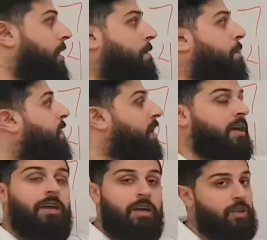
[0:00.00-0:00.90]
right,
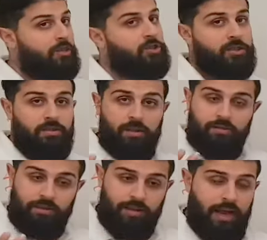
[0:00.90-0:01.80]
just
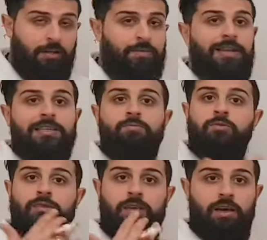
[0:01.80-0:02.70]
line up the
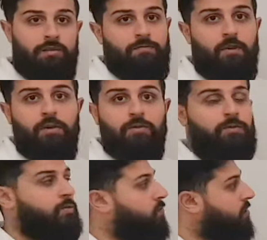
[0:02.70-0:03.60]
decimals and follow
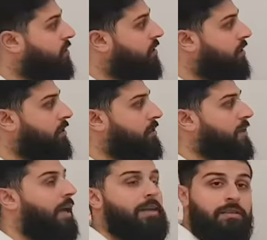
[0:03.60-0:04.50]
suit.
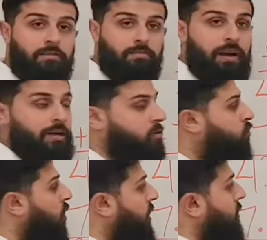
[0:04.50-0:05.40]
9 minus
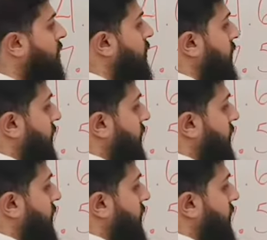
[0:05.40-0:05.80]
1